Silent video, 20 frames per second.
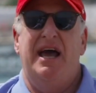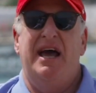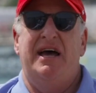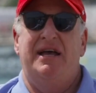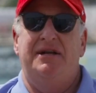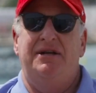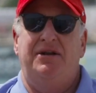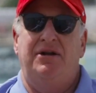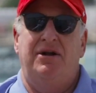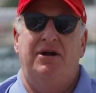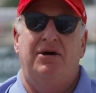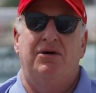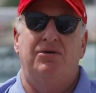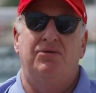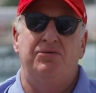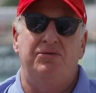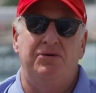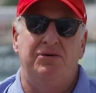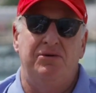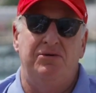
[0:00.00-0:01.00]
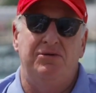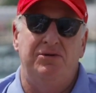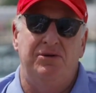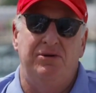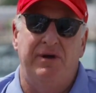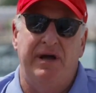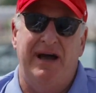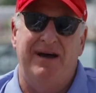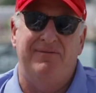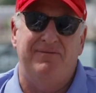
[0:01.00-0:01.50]
And, you know,
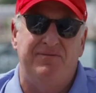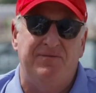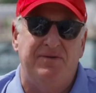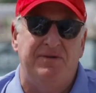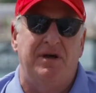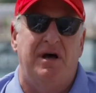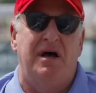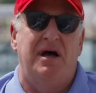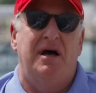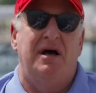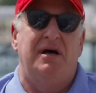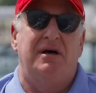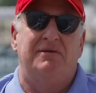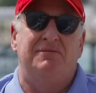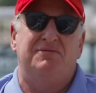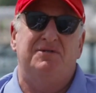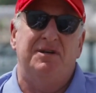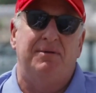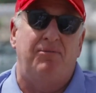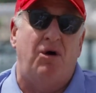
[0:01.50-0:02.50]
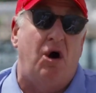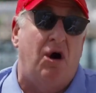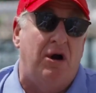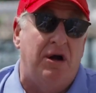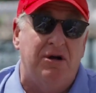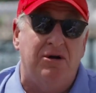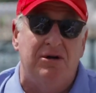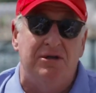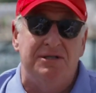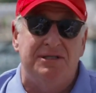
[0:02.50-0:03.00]
you have uh, some
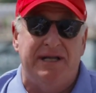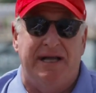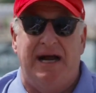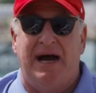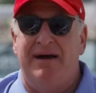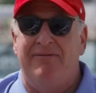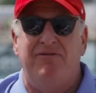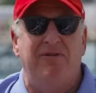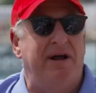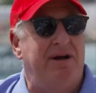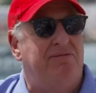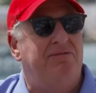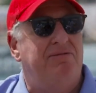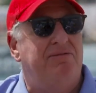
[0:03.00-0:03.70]
articles that I've